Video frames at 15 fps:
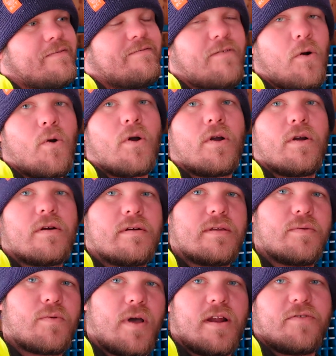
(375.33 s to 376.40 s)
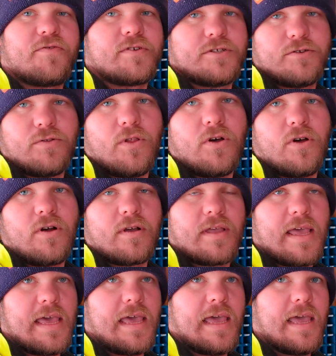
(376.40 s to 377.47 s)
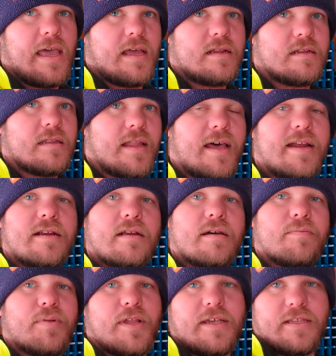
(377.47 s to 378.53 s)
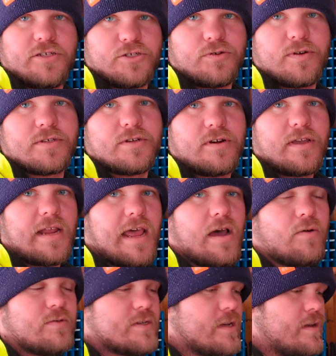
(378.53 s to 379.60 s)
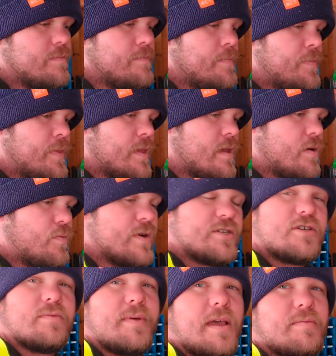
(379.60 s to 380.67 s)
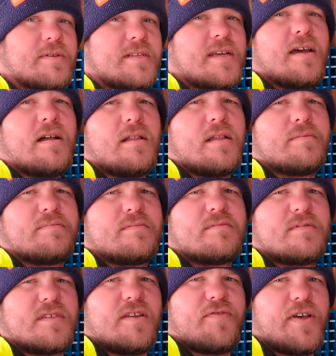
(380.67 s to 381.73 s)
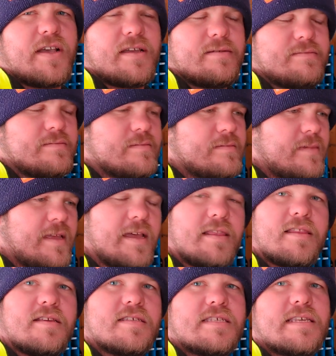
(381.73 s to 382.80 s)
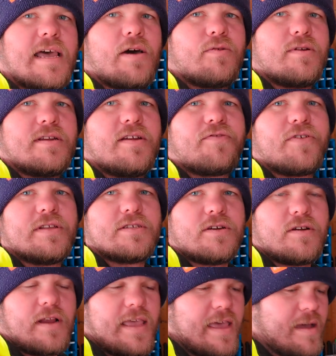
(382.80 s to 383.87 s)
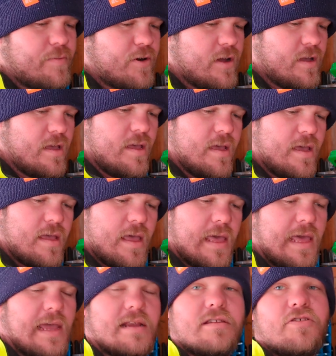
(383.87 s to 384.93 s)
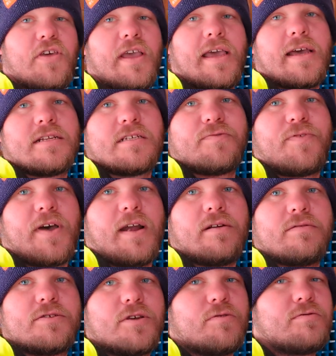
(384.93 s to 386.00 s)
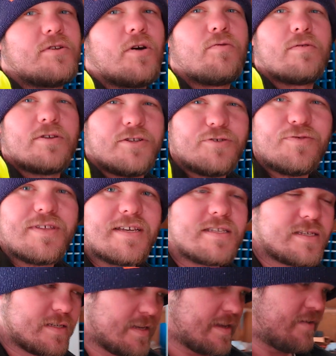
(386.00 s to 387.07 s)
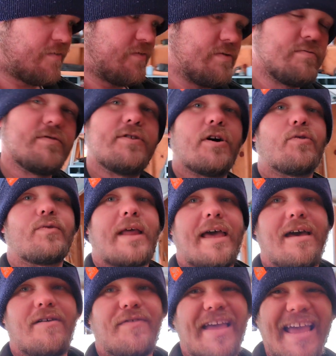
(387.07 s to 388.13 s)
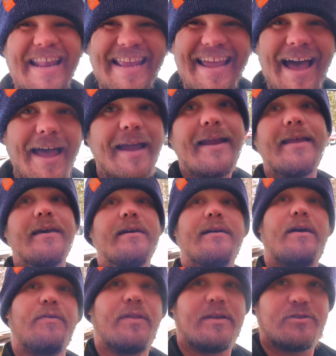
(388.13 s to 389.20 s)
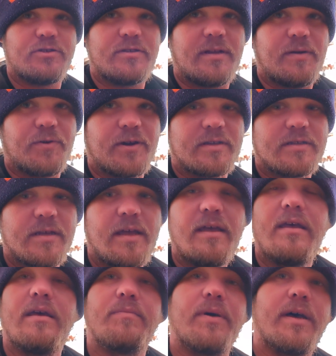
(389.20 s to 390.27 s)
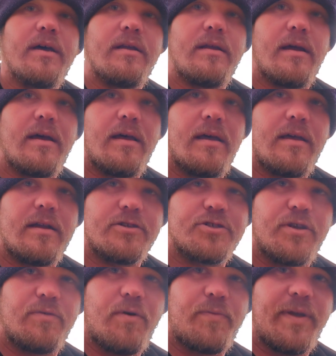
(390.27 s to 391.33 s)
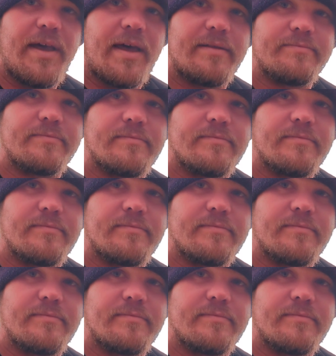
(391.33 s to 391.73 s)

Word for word: four, you run it for too long and let it completely short circuit out, which you'll be able to tell. I'll see if I can get the sound difference on camera and the thing catches fire. So don't do this if you don't have any idea how electricity works, but I'm gonna show you what we got.